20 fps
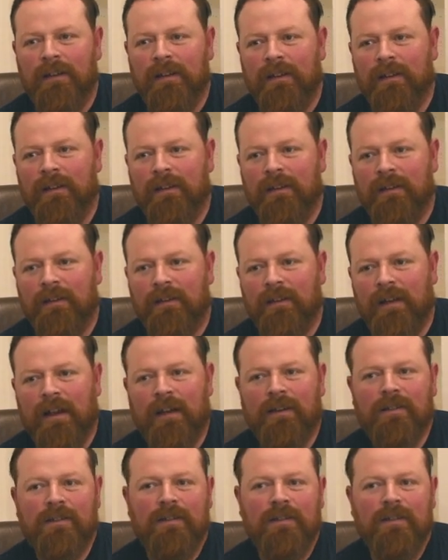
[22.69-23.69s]
it's
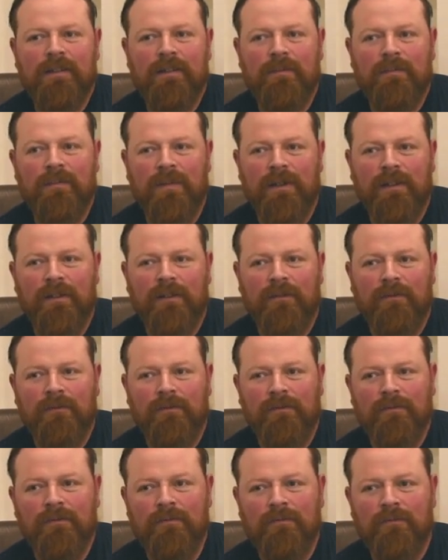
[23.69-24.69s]
actually
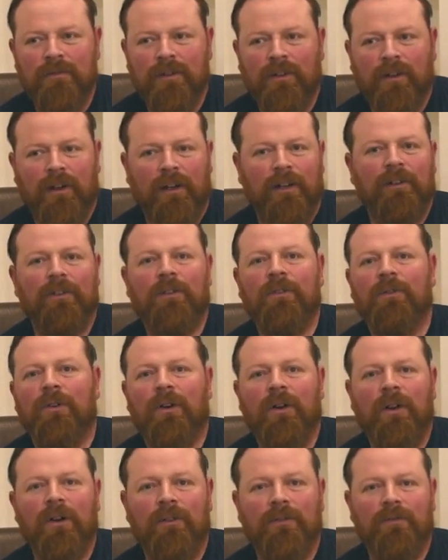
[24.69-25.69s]
been retired to a
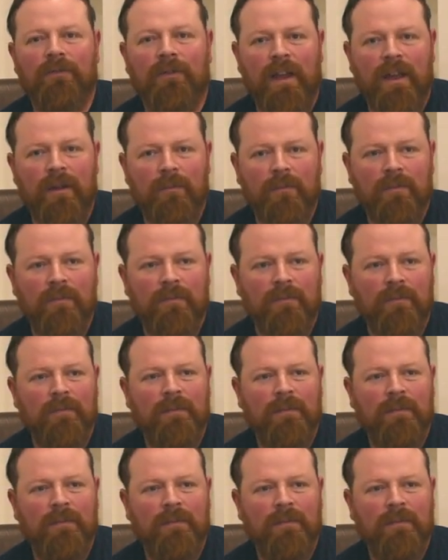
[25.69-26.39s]
Hall of Fame.